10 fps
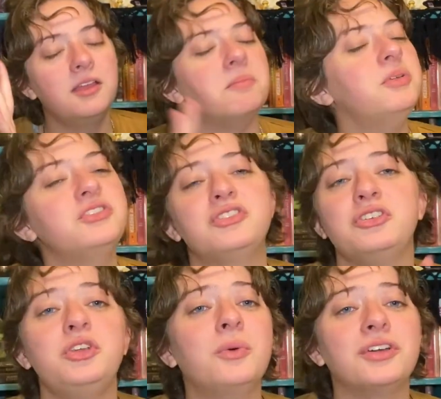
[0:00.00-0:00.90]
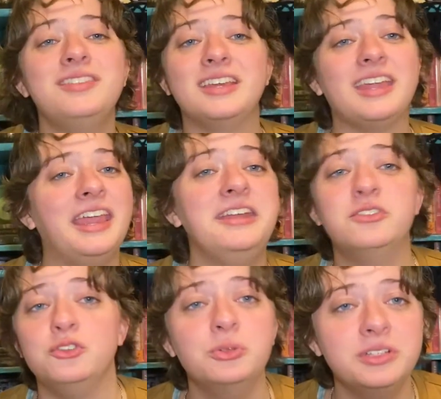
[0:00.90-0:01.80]
Mr. You Are in the
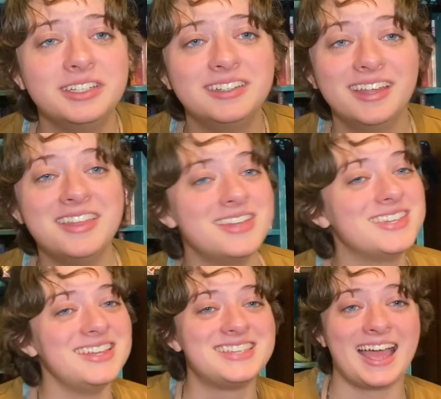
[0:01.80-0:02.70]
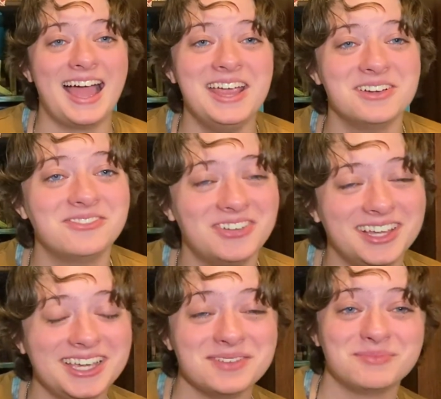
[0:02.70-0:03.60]
Cage Julian this entire
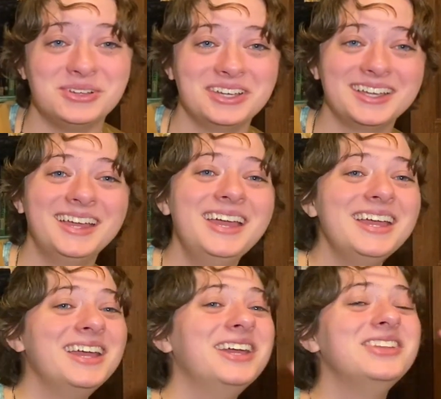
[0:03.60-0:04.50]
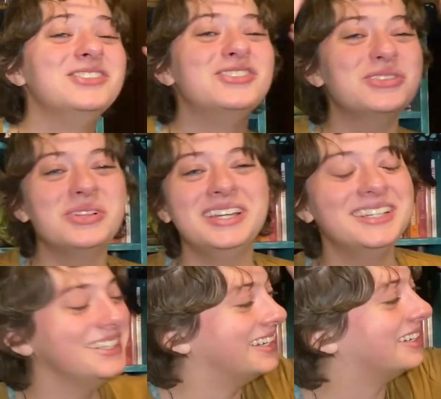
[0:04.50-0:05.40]
fucking book.
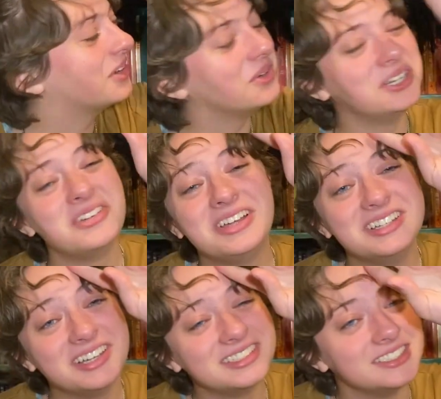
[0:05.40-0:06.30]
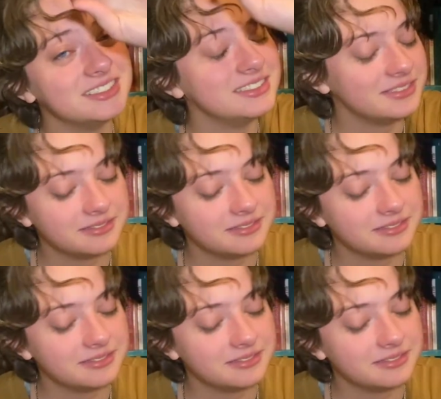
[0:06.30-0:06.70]
Julian and Queen of Air and Darkness